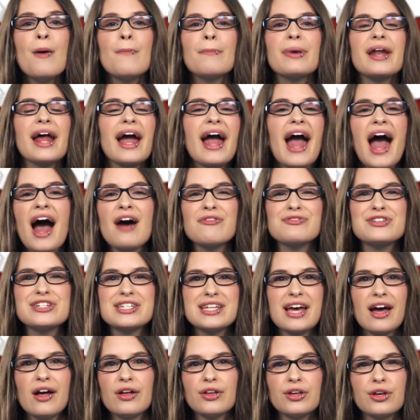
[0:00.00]
But I have to
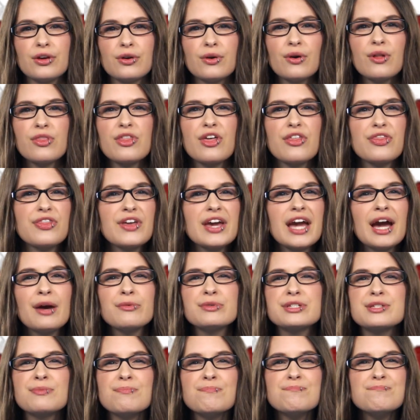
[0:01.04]
tell you, the thing I
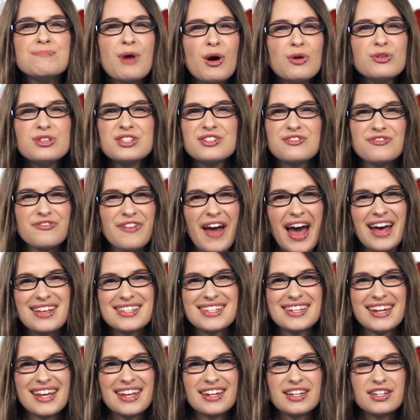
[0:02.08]
was most
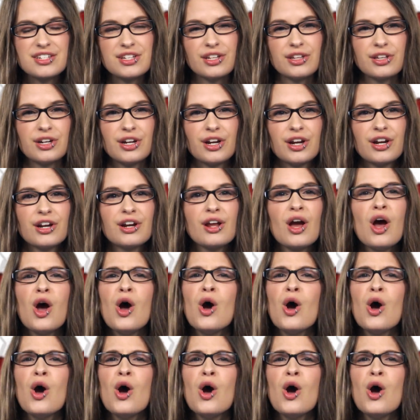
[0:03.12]
fascinated to learn